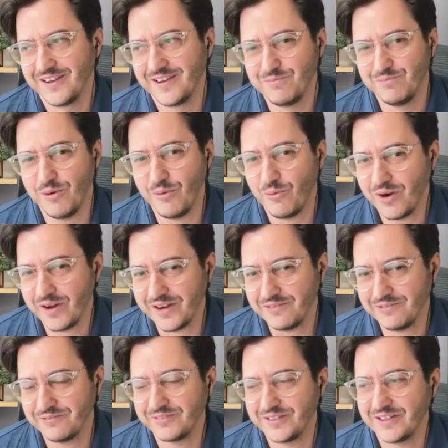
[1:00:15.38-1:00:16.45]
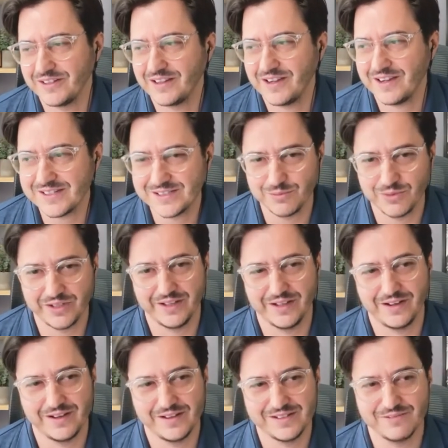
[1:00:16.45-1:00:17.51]
But what if the customer
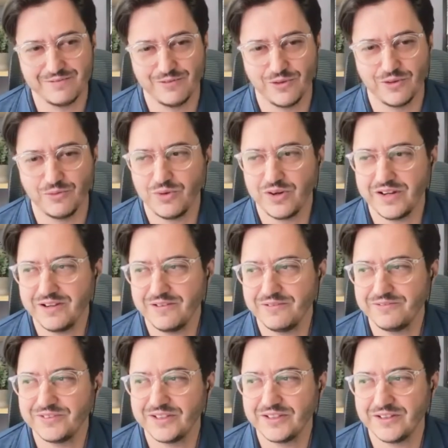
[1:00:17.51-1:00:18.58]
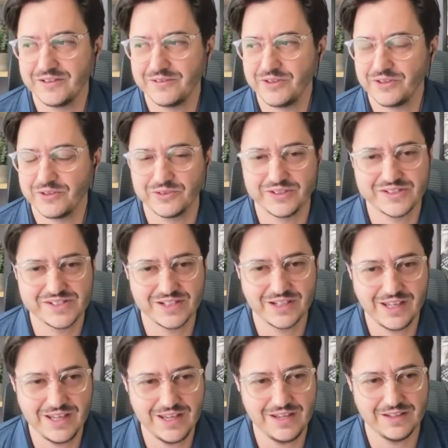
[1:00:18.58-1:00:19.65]
data is involved? What if the you know there's a
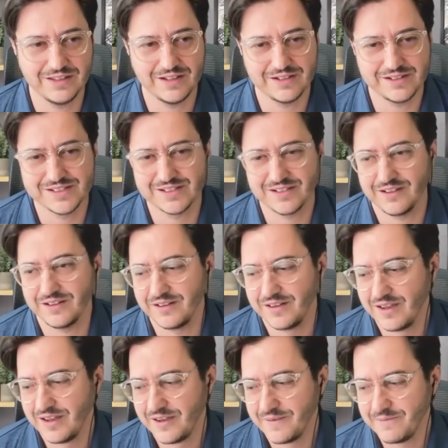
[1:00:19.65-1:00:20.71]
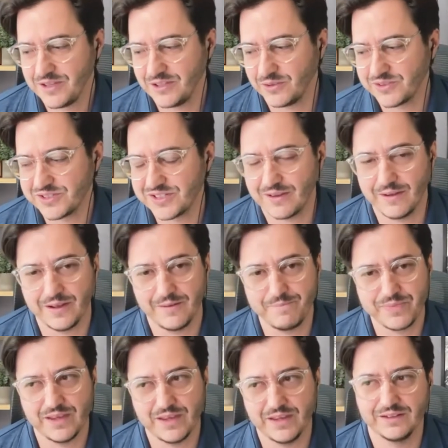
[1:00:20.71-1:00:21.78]
key? There's uh, you know uh,
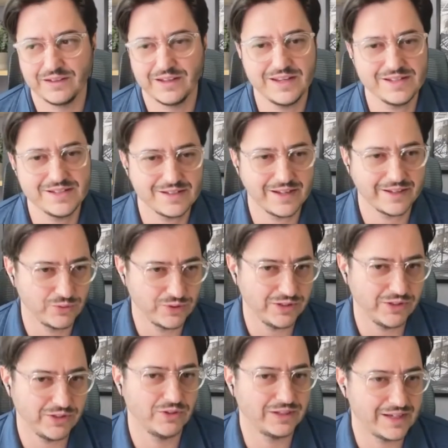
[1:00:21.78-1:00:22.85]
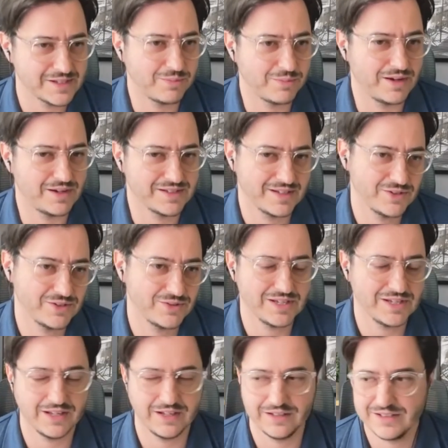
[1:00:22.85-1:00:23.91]
in cases like Twilio and LastPass, as you
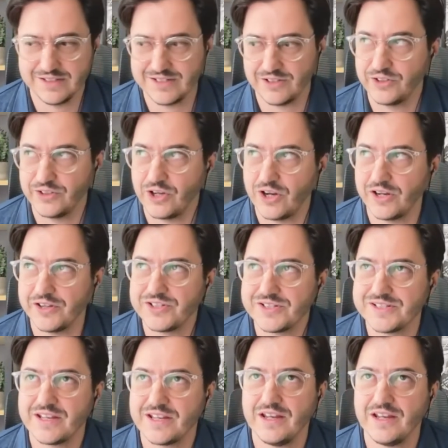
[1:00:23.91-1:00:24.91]
said, these are not just